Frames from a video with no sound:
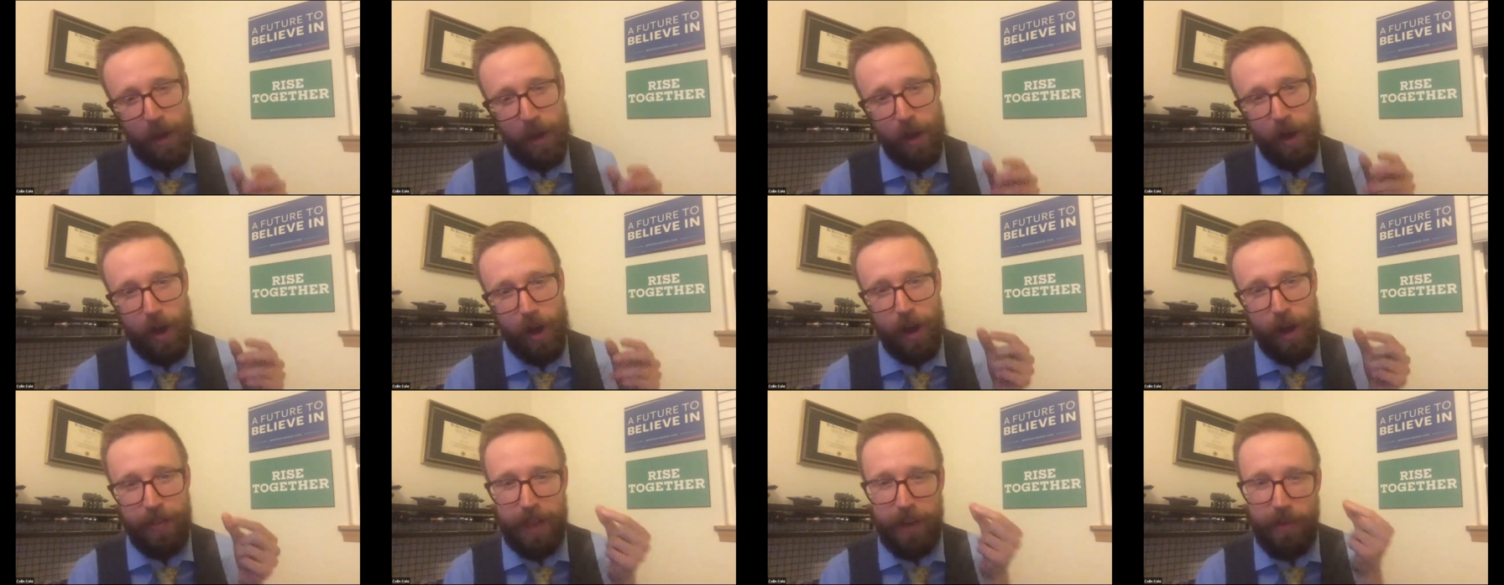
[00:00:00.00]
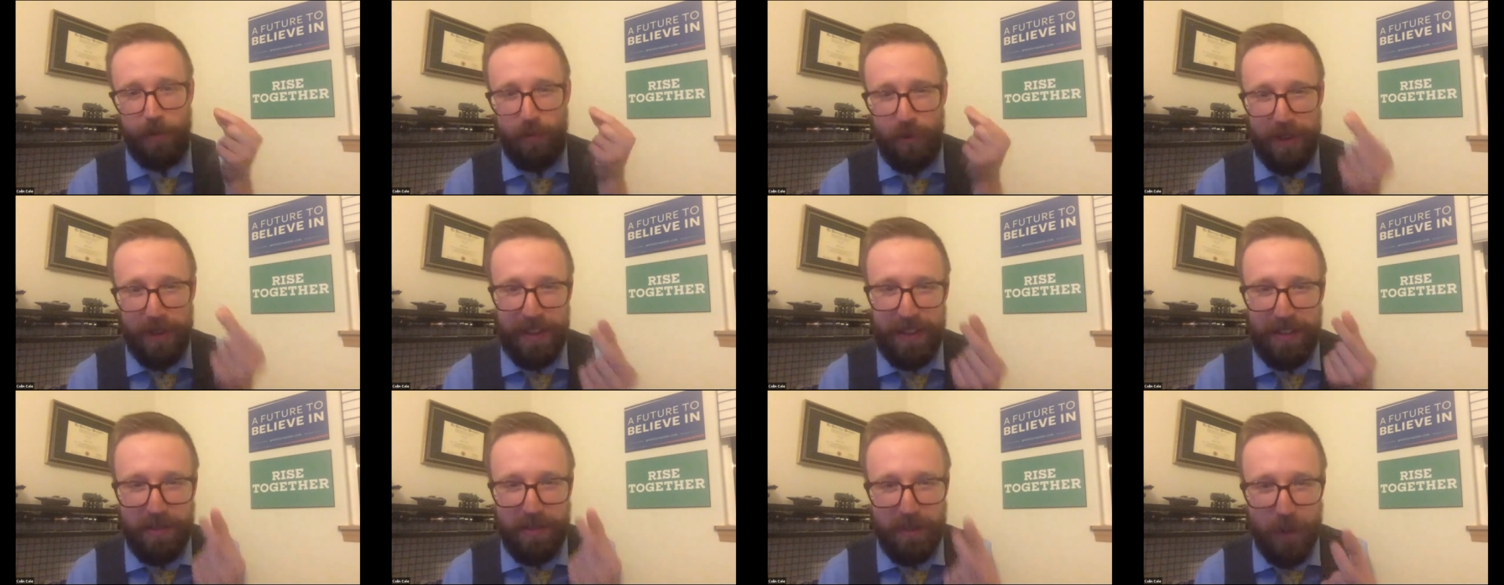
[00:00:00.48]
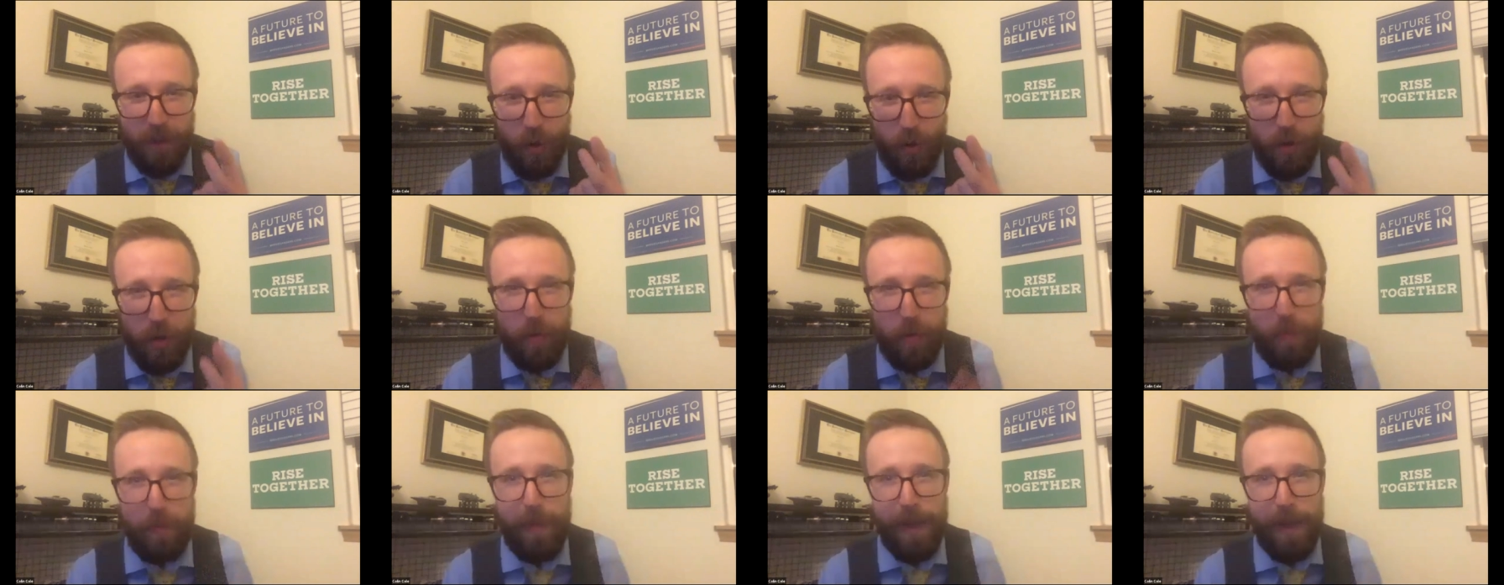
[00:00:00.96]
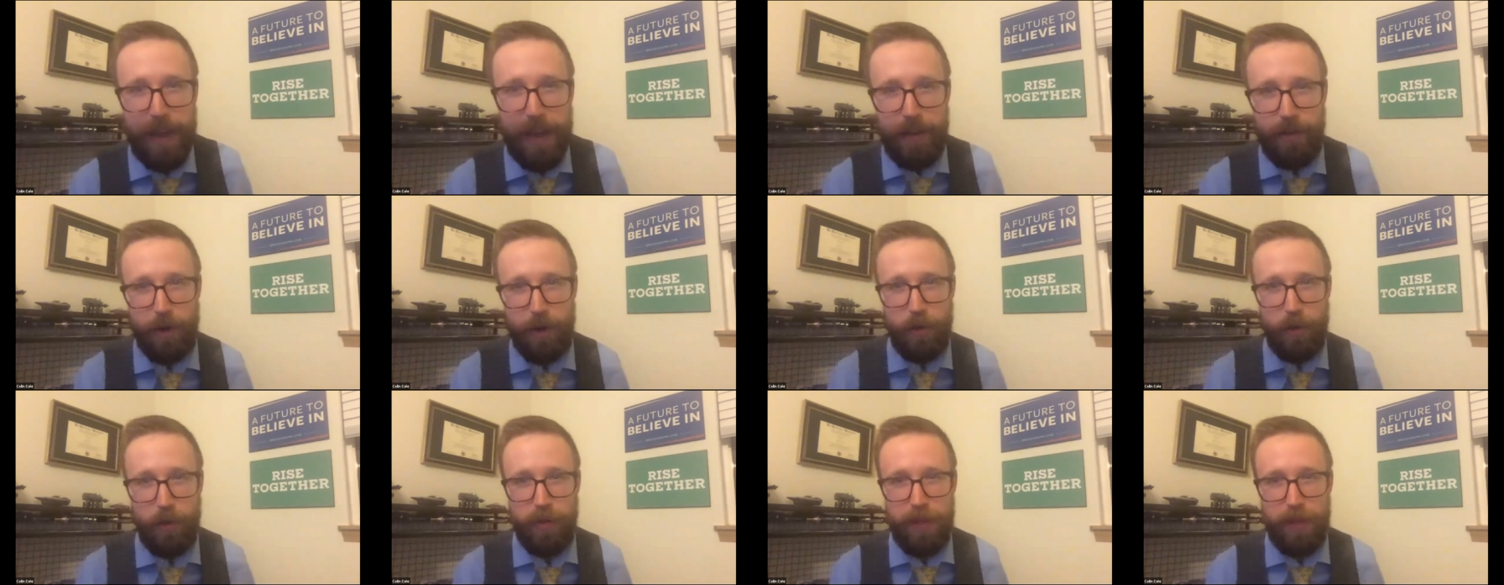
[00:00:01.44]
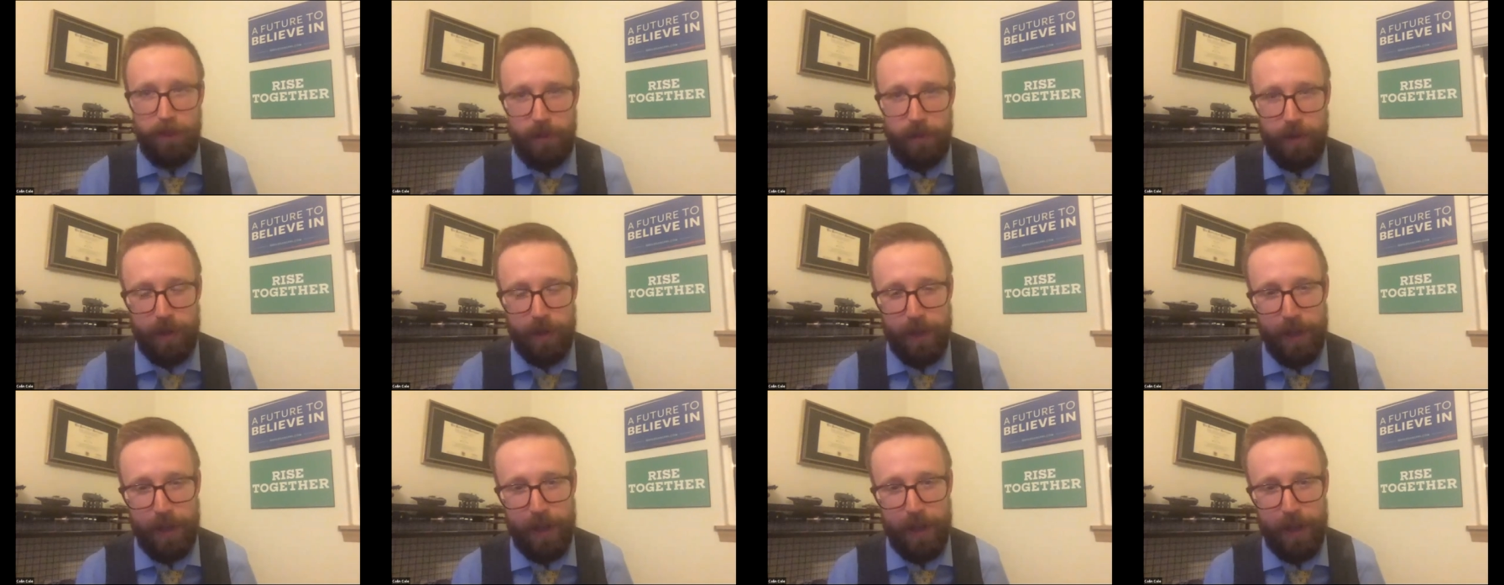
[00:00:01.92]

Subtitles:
on that really local micro level